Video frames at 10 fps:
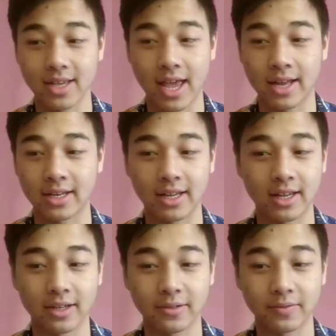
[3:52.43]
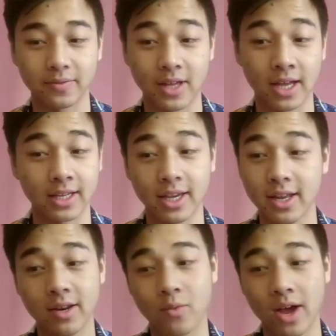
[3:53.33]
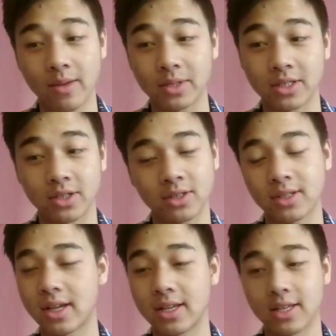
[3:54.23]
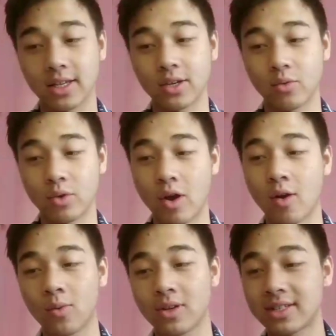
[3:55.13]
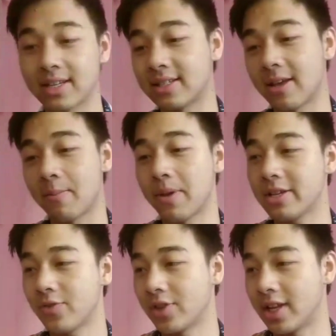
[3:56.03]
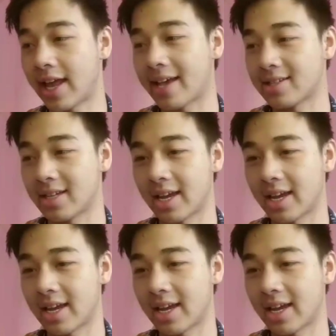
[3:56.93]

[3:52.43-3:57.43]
And I get it. Why? Because we always say best for the last.